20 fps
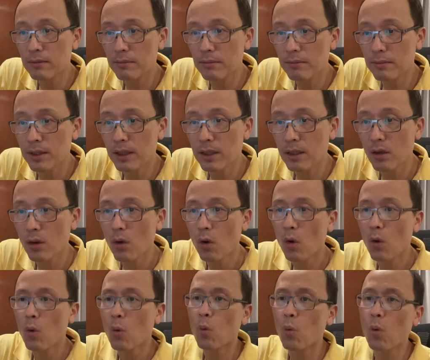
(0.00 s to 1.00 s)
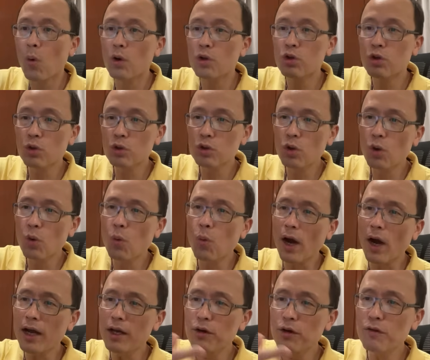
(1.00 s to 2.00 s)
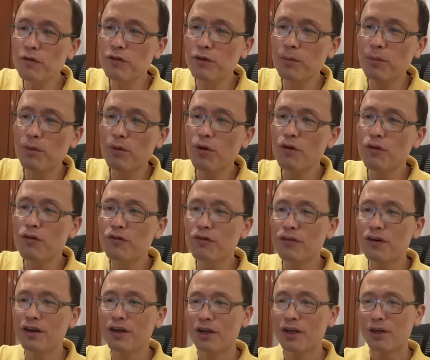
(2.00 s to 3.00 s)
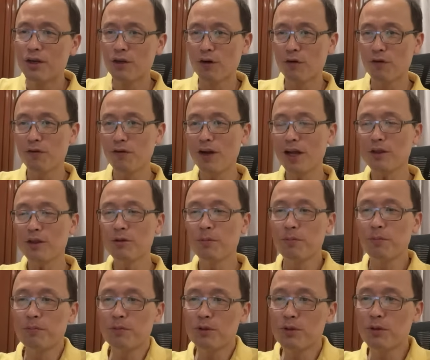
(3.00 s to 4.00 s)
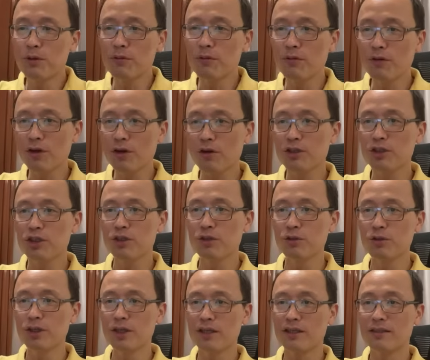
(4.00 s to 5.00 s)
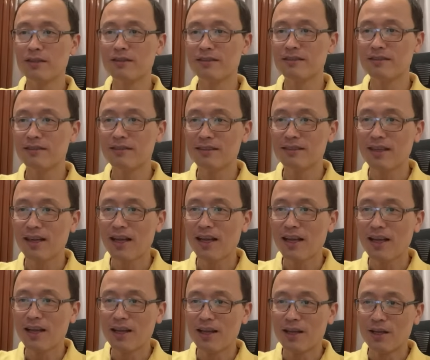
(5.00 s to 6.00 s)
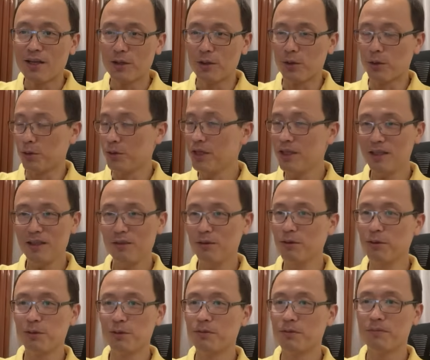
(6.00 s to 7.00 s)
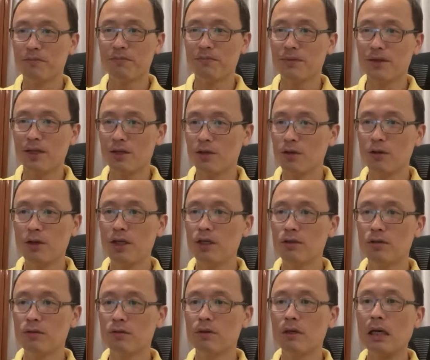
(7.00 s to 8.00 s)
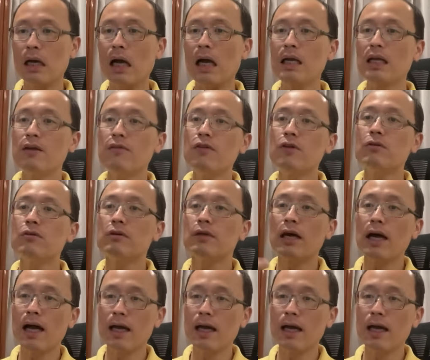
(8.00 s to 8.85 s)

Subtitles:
be? Toto, why do you have to move your flat for your children? You don't need to. You don't need to. I give you